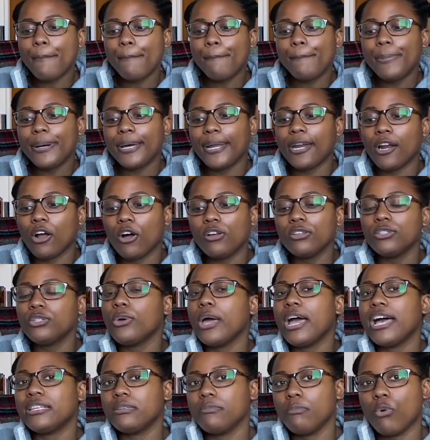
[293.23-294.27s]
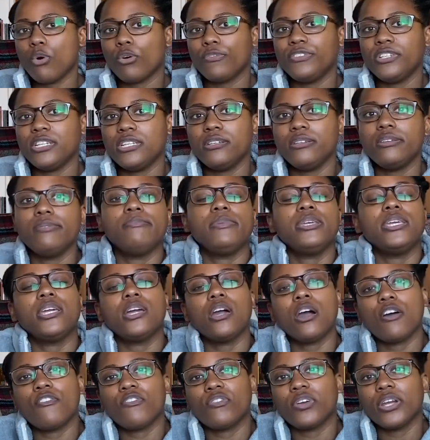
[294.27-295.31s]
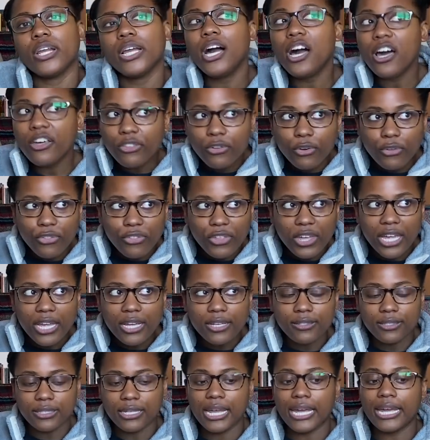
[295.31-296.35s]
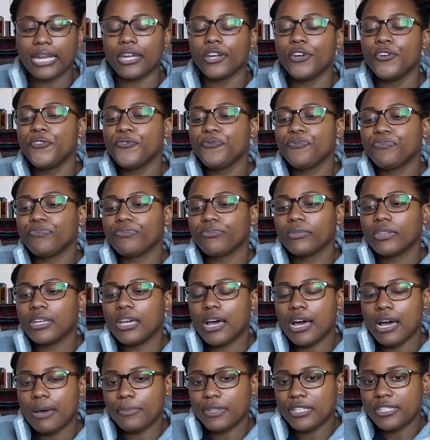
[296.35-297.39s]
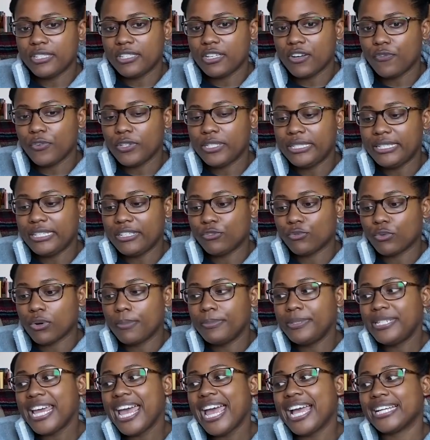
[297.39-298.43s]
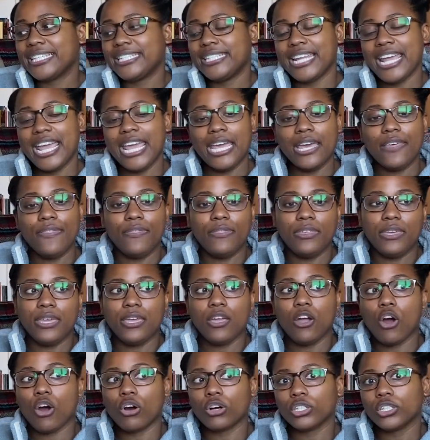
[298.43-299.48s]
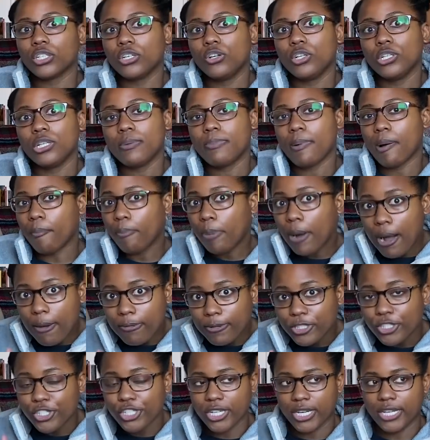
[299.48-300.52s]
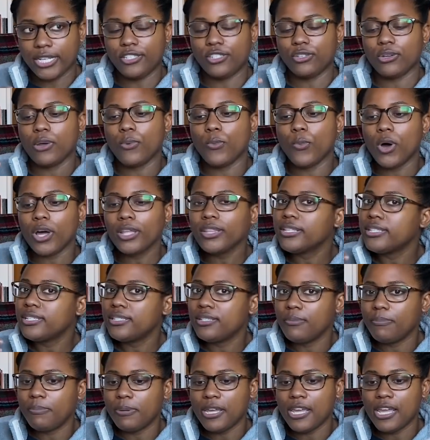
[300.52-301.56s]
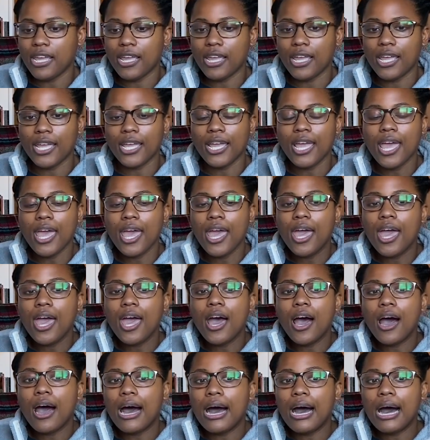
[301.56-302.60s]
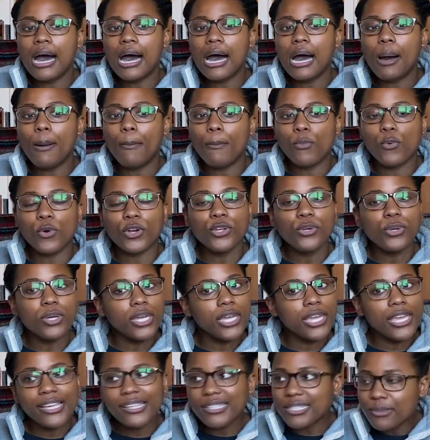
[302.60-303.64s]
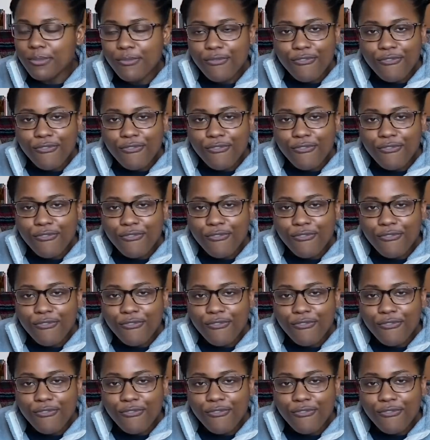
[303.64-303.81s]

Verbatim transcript: but it also has morphed into me covering other things like um, the stuff with Disrupt Text and the article about publishing it. So I want this to be um, where you can get some